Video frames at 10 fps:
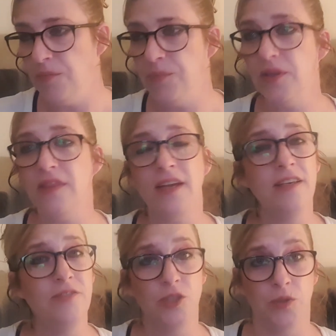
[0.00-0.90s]
But thank
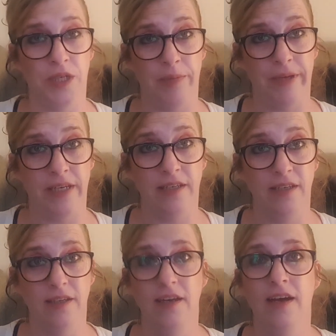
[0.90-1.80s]
you for joining me.
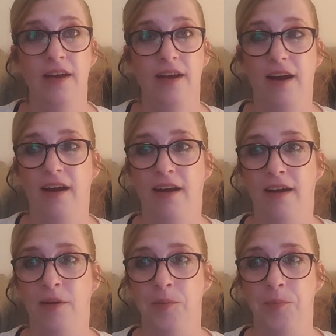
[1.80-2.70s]

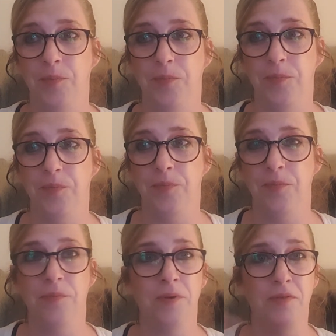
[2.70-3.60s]

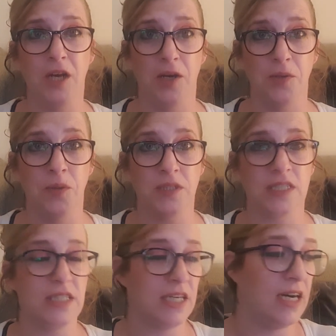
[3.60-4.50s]
Bit of a long one
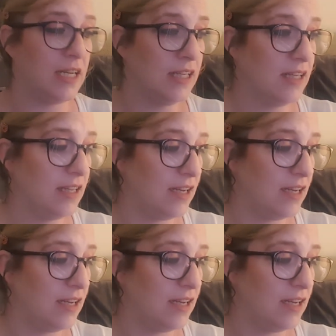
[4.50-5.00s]
today.